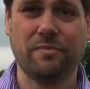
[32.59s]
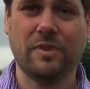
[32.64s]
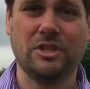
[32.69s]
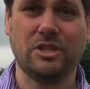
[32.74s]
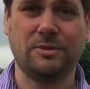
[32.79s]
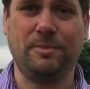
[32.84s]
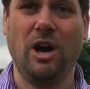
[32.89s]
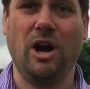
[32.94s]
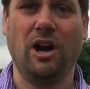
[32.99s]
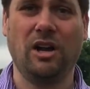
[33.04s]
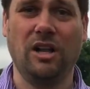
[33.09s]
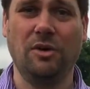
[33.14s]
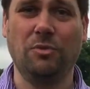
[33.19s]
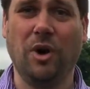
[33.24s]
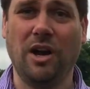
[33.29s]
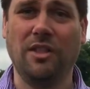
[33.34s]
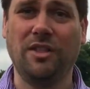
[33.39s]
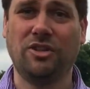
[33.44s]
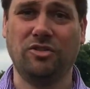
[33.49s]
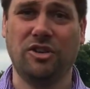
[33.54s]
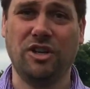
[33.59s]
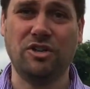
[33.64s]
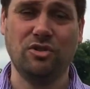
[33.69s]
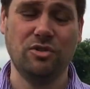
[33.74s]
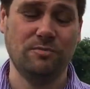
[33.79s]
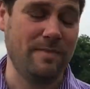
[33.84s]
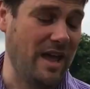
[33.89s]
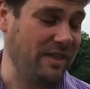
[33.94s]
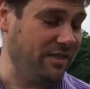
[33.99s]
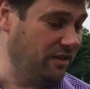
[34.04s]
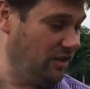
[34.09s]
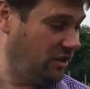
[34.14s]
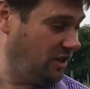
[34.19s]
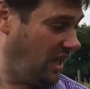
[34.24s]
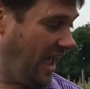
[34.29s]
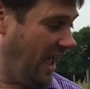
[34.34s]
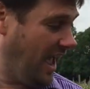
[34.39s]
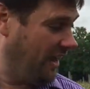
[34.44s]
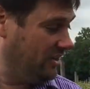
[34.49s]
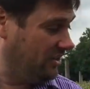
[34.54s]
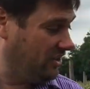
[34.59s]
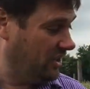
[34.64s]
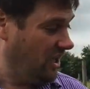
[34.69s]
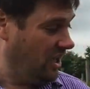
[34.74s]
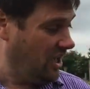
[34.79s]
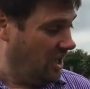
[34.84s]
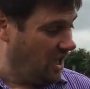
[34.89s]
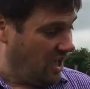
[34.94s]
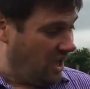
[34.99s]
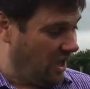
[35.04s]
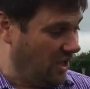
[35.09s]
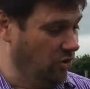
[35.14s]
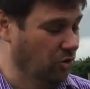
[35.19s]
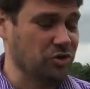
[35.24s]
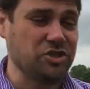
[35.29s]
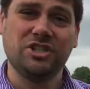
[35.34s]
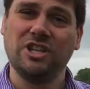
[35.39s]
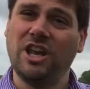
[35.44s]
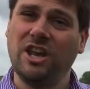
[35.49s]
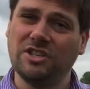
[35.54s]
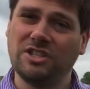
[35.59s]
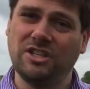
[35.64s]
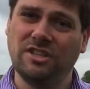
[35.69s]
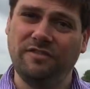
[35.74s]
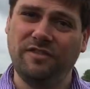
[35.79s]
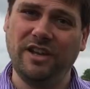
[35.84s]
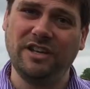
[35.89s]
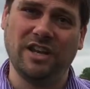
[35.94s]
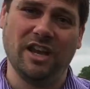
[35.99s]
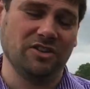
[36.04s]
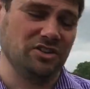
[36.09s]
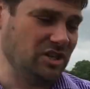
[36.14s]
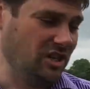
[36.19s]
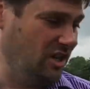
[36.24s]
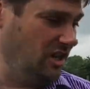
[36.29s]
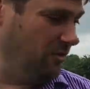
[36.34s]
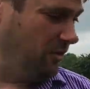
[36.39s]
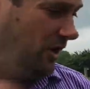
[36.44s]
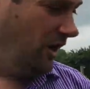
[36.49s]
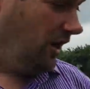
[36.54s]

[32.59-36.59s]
sparkling wine in the traditional method, and it all starts in the vineyard. So here we